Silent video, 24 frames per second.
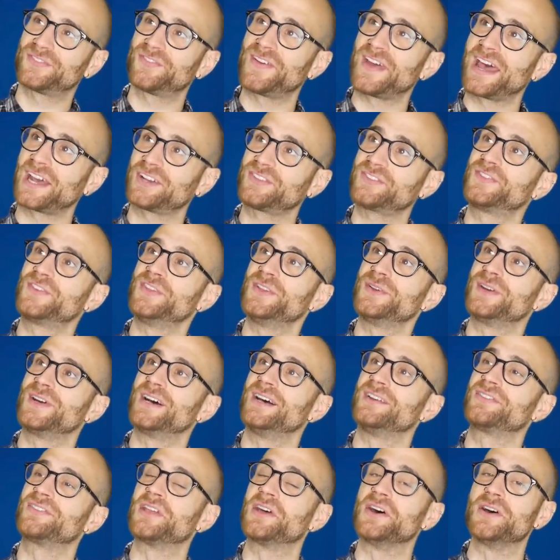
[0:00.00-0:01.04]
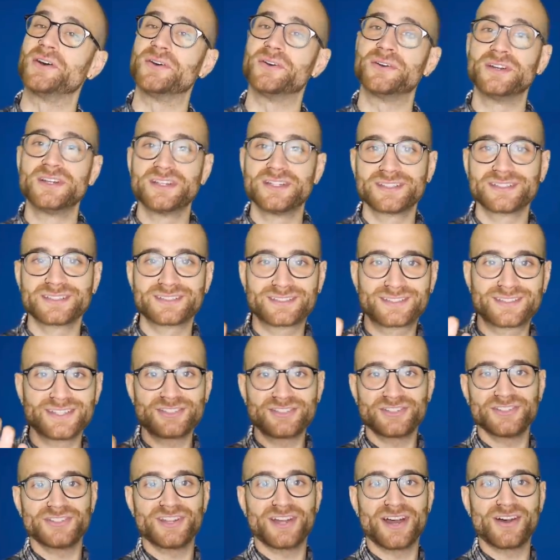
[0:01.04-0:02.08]
fact for you guys though.
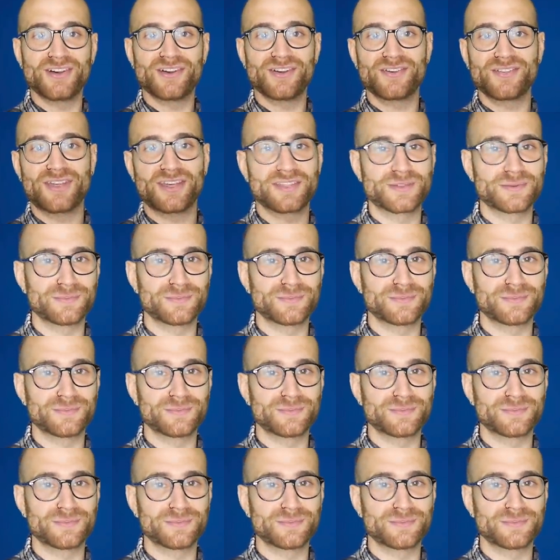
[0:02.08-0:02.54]
Did you know that